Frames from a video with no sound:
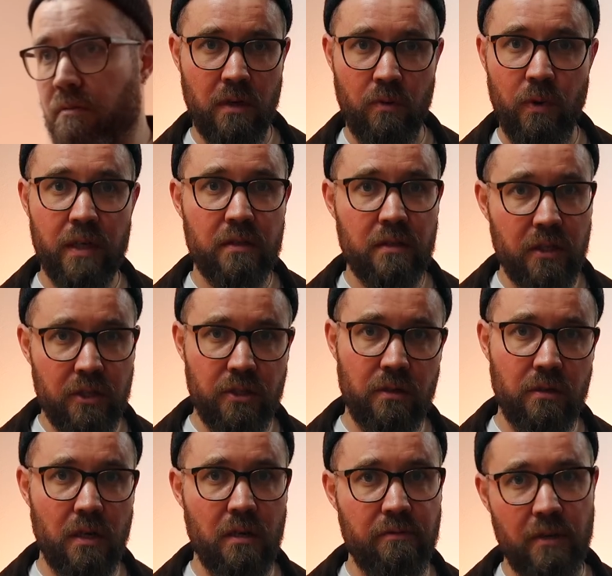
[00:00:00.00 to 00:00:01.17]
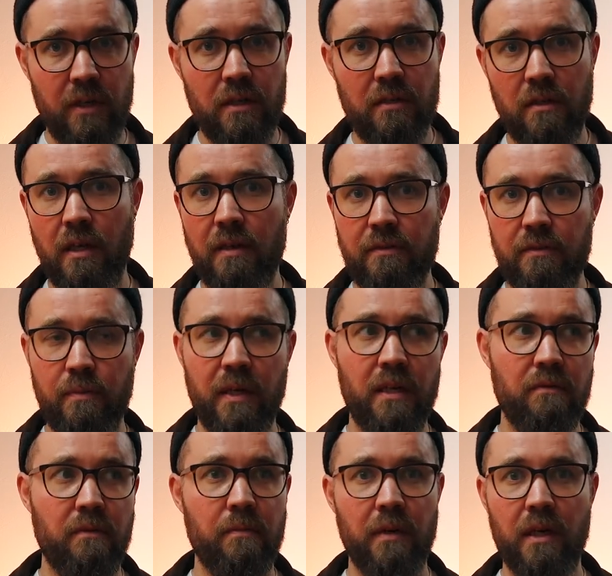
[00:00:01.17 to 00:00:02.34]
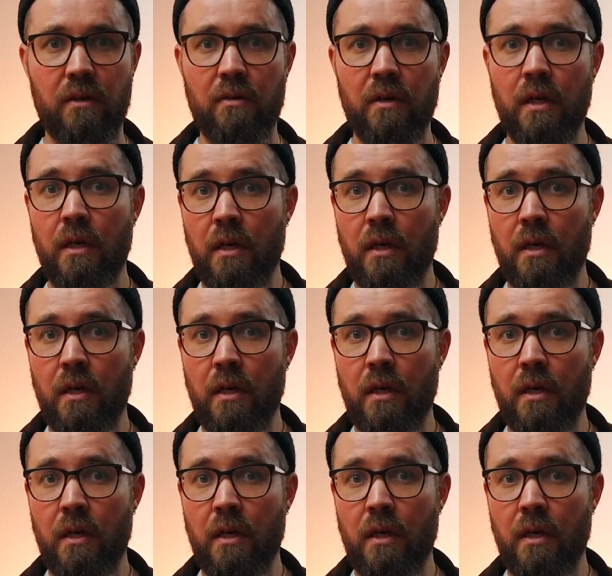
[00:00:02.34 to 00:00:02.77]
A white t-shirt I find has a lifespan of about